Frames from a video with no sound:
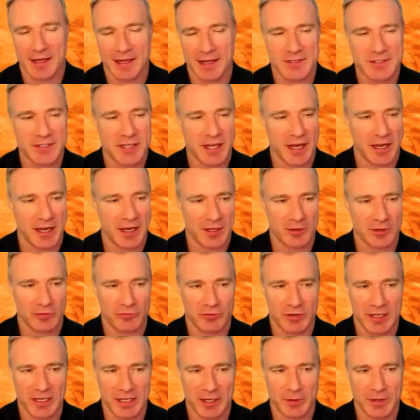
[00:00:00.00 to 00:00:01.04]
It gets
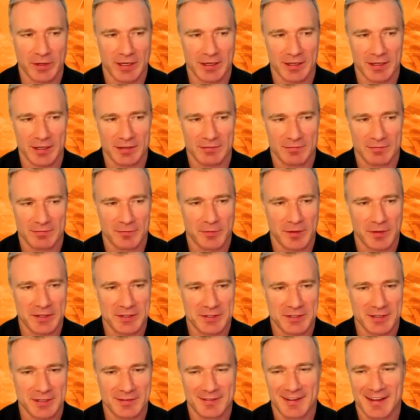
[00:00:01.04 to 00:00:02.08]
technical really quickly,
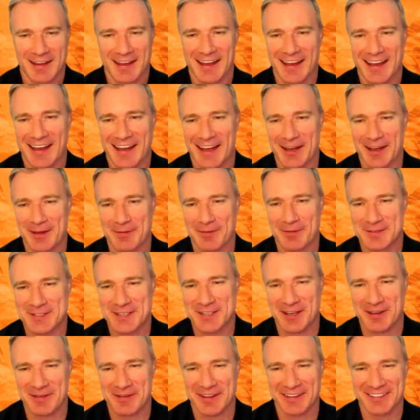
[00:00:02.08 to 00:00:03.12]
Winston.
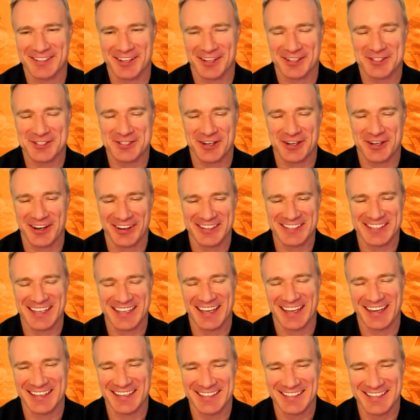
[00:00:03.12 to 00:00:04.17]
So I'll try not
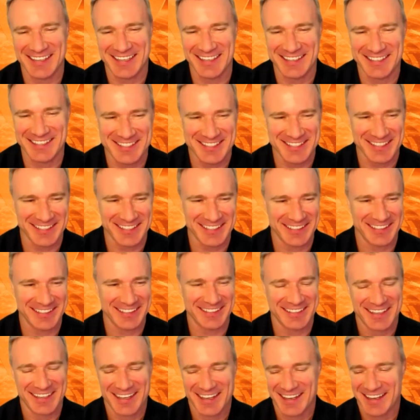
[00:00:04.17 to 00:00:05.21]
to get
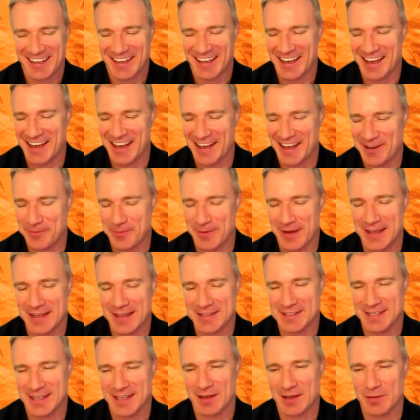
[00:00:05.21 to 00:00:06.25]
into
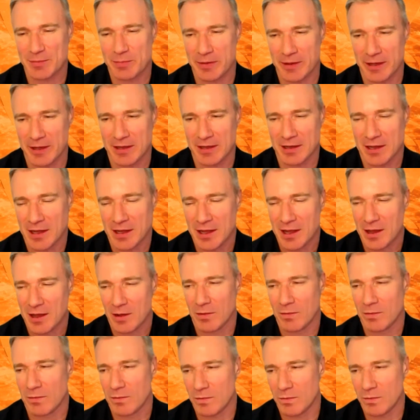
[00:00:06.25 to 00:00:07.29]
weeds here, but
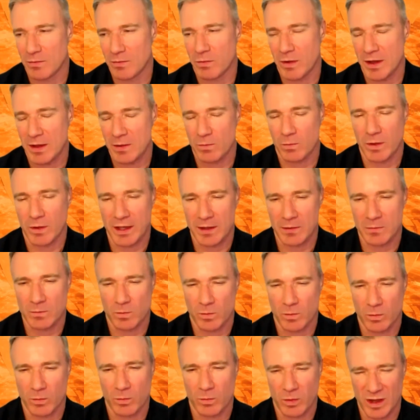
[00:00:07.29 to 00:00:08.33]
when
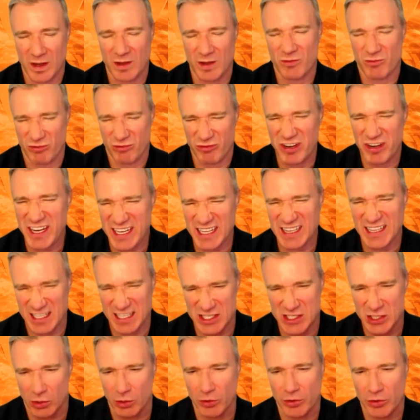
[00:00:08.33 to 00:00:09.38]
we're
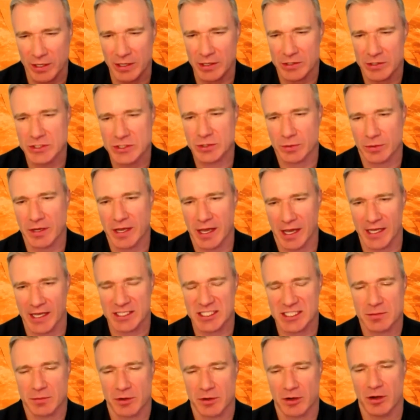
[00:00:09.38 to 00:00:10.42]
really talking to a
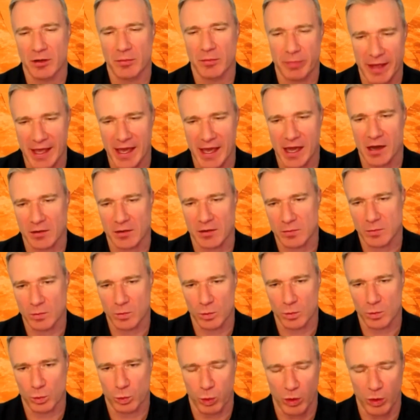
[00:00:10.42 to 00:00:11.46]
customer about
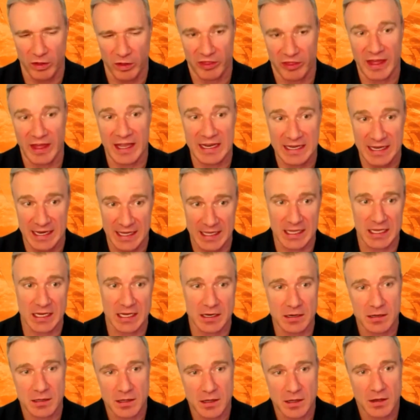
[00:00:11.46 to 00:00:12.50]
what they
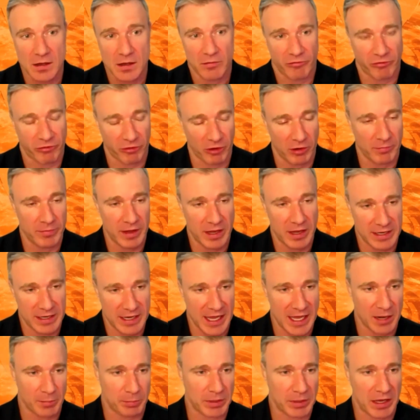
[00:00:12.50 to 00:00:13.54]
need from a
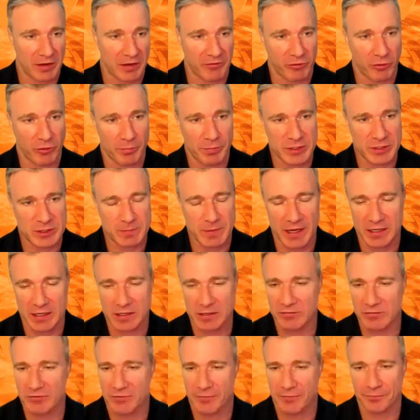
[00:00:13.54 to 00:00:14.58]
data platform
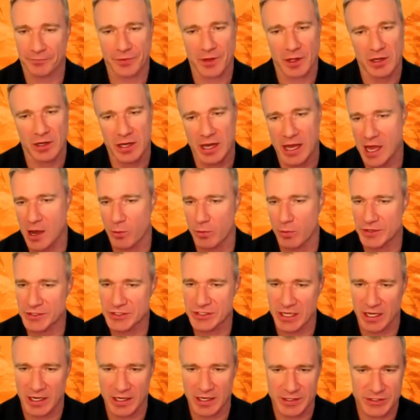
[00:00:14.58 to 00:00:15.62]
perspective, now we're
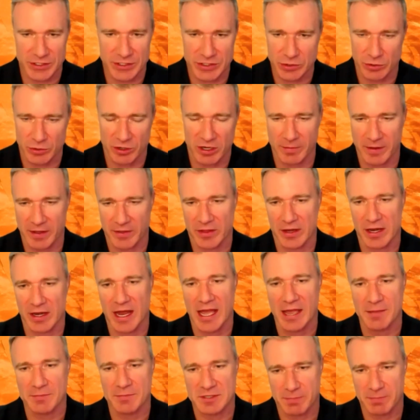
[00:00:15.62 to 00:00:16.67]
starting to talk about the
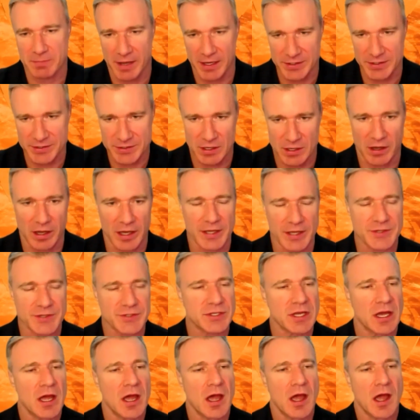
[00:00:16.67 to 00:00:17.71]
namespace
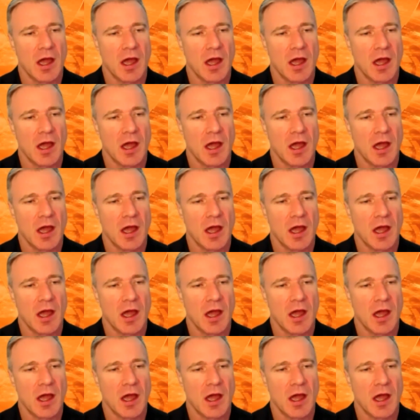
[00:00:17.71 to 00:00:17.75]
size.